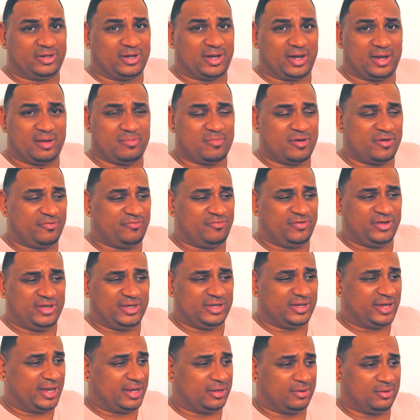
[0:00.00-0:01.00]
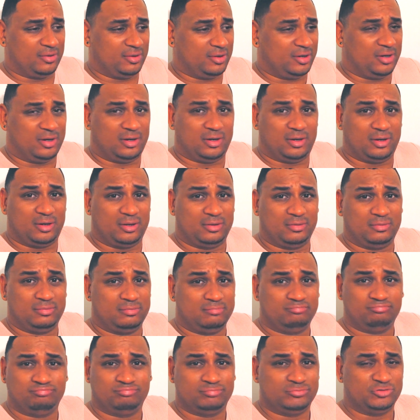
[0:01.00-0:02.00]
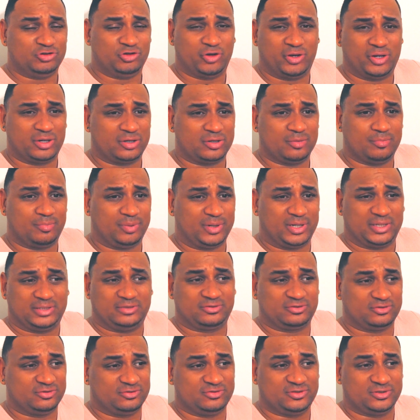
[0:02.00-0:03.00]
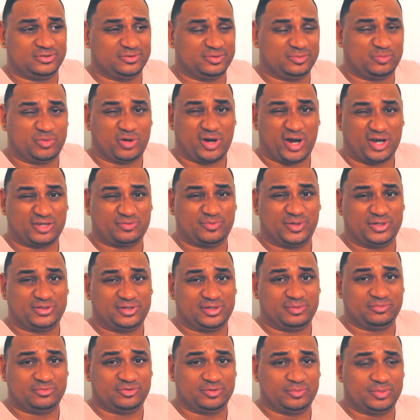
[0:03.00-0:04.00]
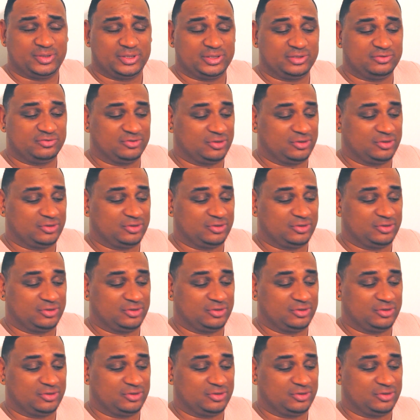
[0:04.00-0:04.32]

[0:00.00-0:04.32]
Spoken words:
Like, my feet are not in a good place considering where I expected them to be.